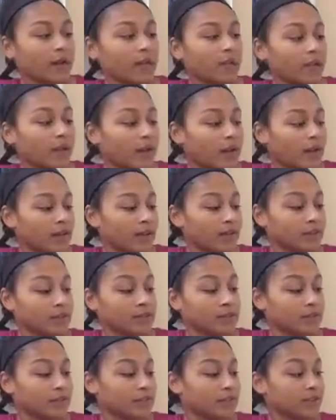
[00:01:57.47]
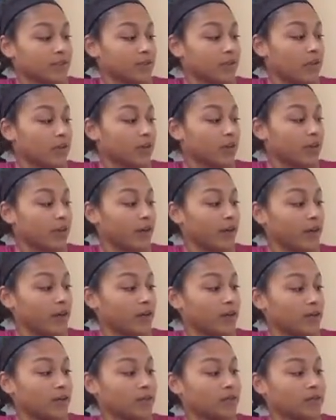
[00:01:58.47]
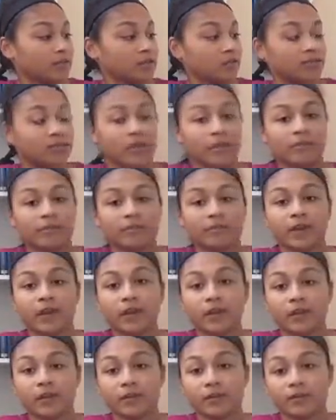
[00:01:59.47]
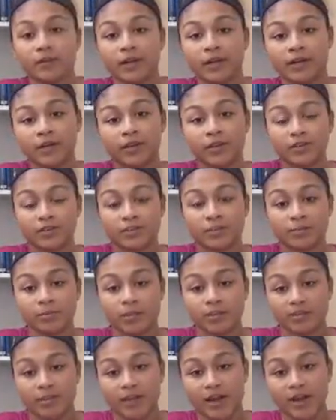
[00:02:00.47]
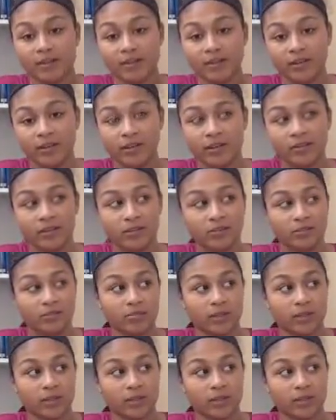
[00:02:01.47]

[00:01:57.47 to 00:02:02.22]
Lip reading: But this book is so good. If you haven't read it, go read it. You're stupid if you haven't, and you're